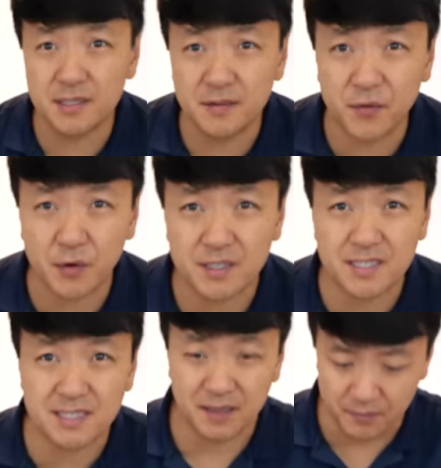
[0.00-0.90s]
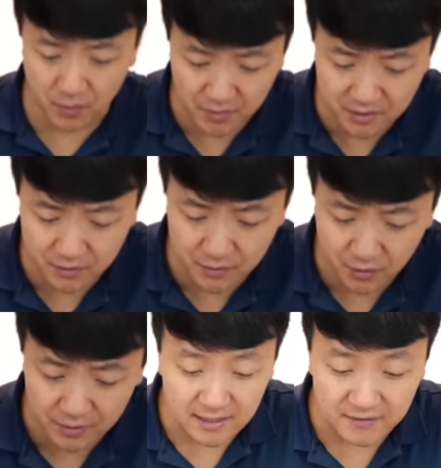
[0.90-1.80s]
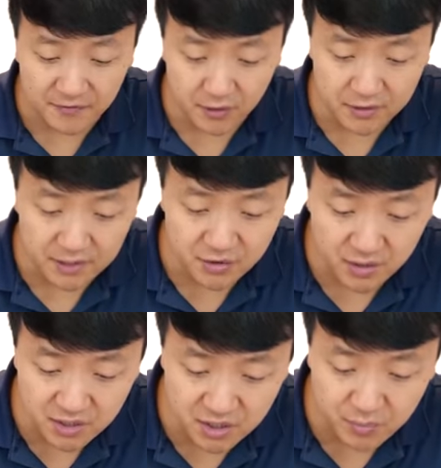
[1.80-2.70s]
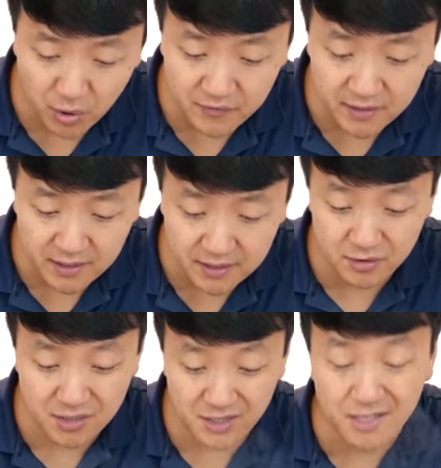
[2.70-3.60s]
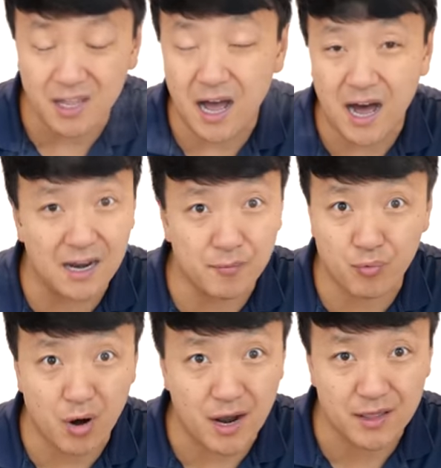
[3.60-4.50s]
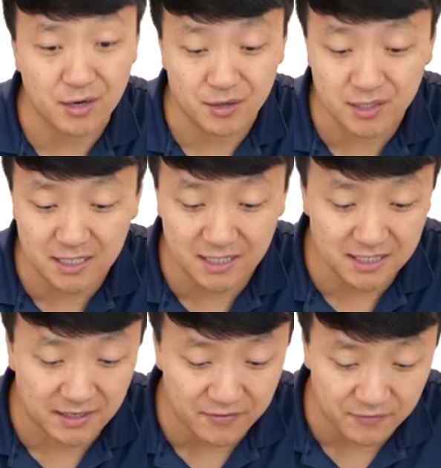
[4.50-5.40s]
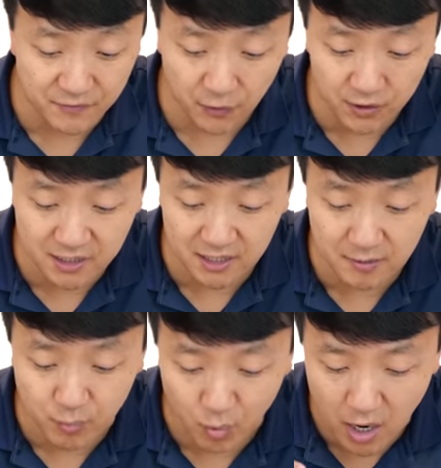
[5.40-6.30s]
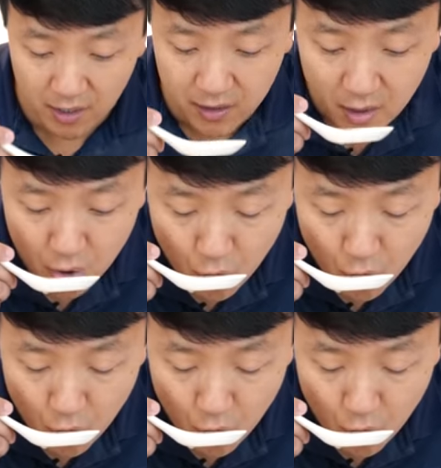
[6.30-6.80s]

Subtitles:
This is a very simple instant noodle, and I follow the instructions perfectly. There's a lot of broth here. This thing is definitely focused on the broth.